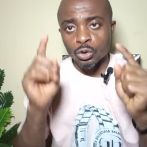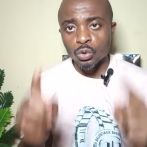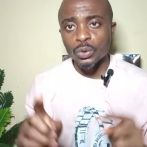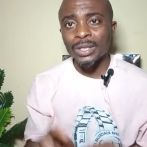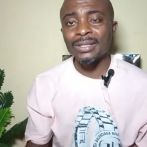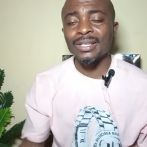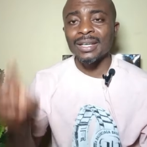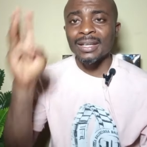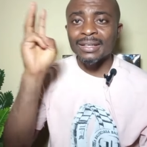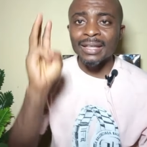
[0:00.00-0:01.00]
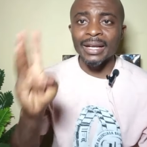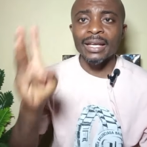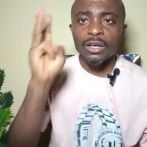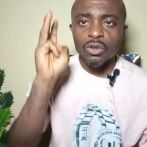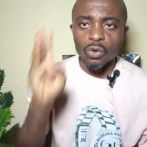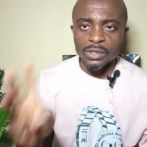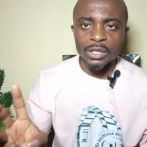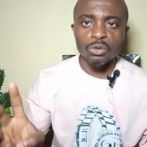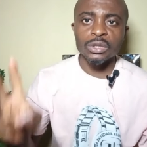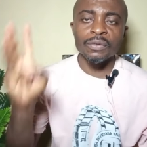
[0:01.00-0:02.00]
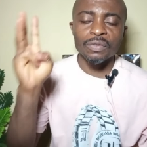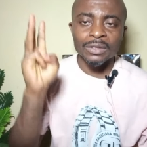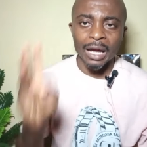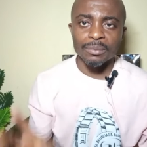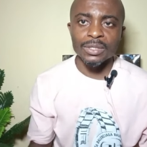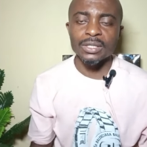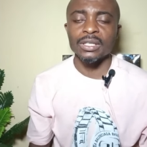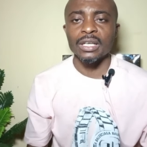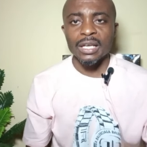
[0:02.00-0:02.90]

do it three consecutive times